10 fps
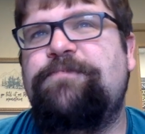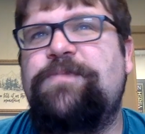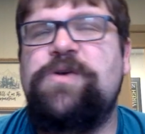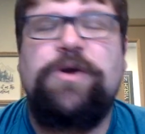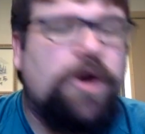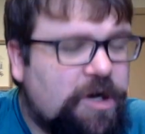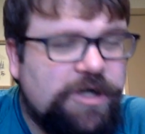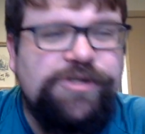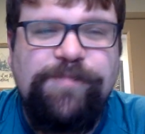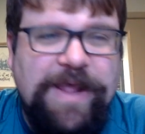the
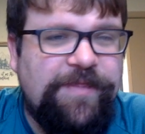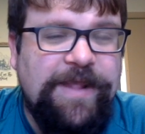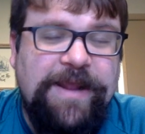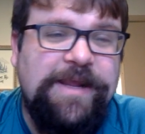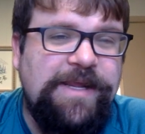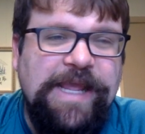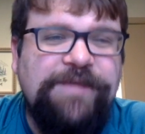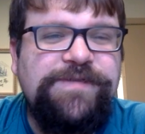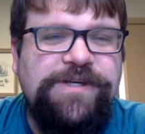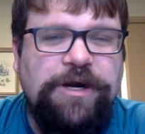encouragement that he
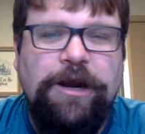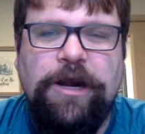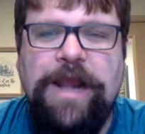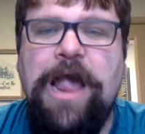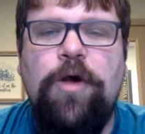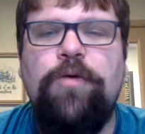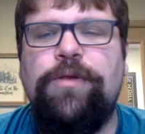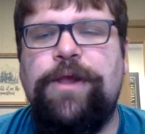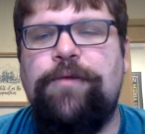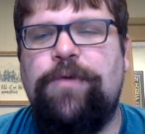gives to her, not
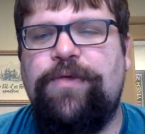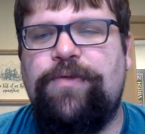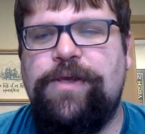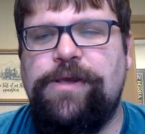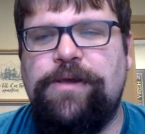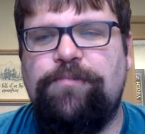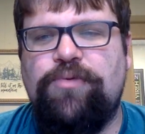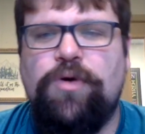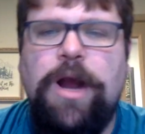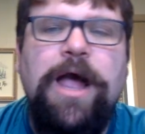only with the
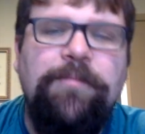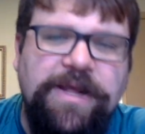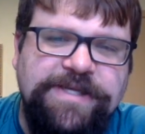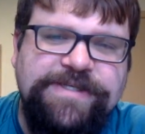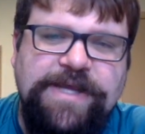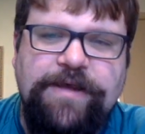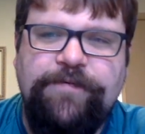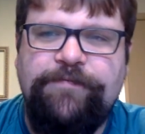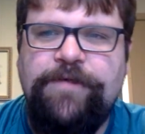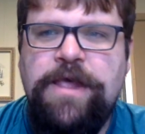promise
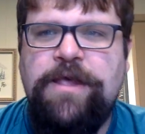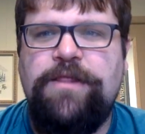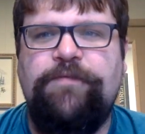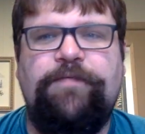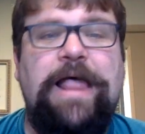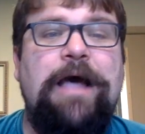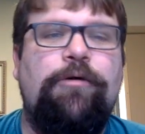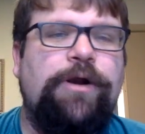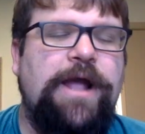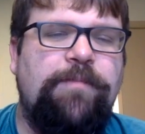of the
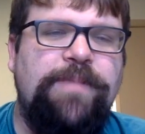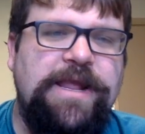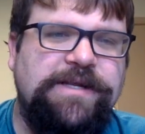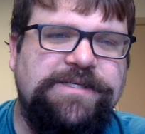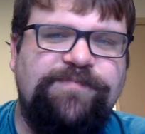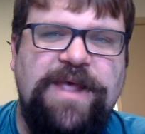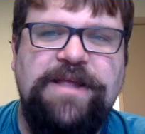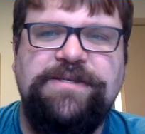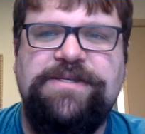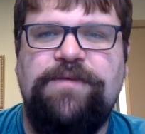flour not being
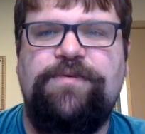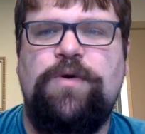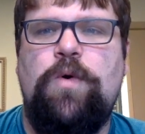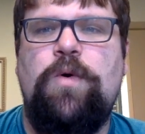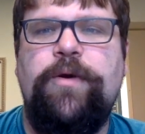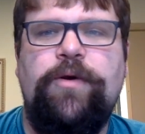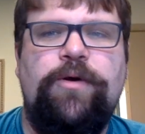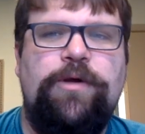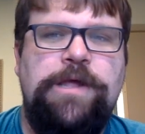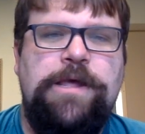spent, of the
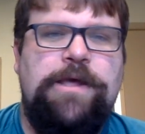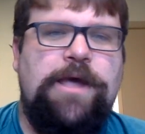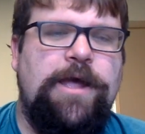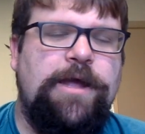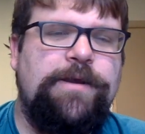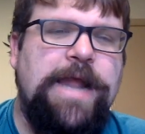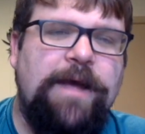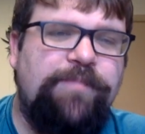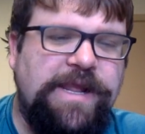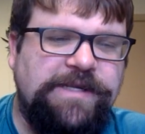oil uh,
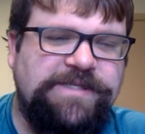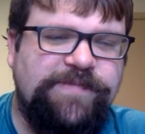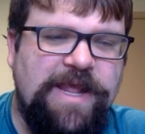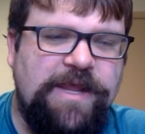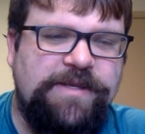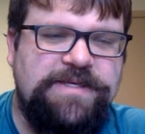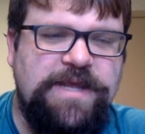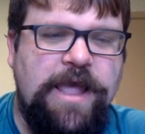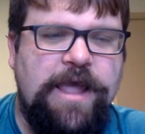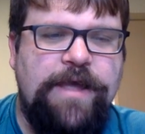not being spent.
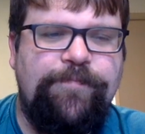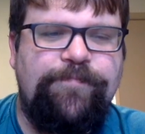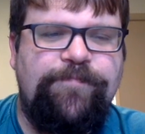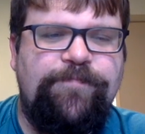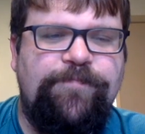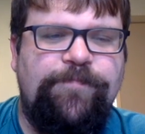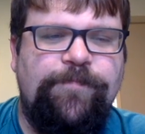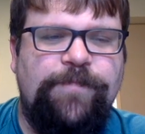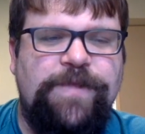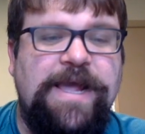Um,
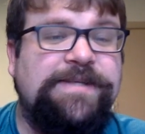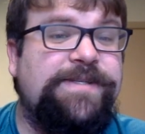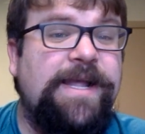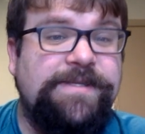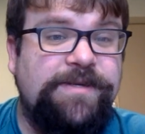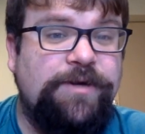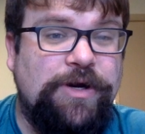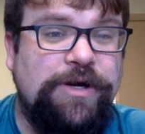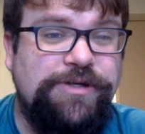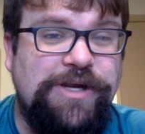yes, that's
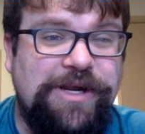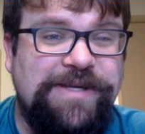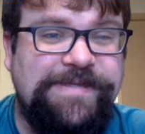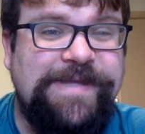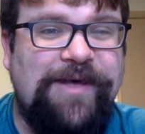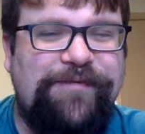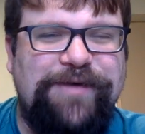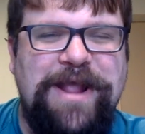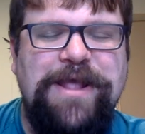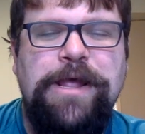encouraging in itself,
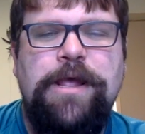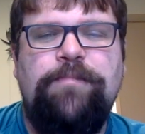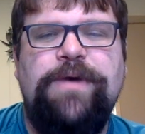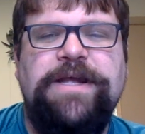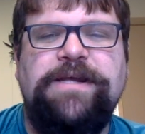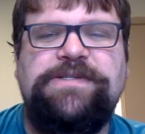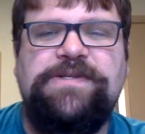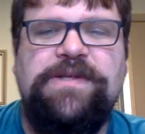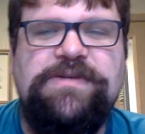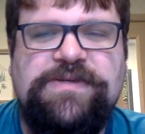right? But it's
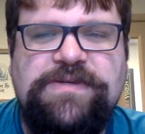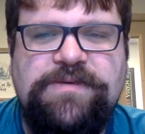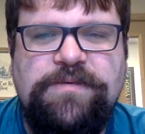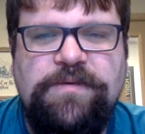this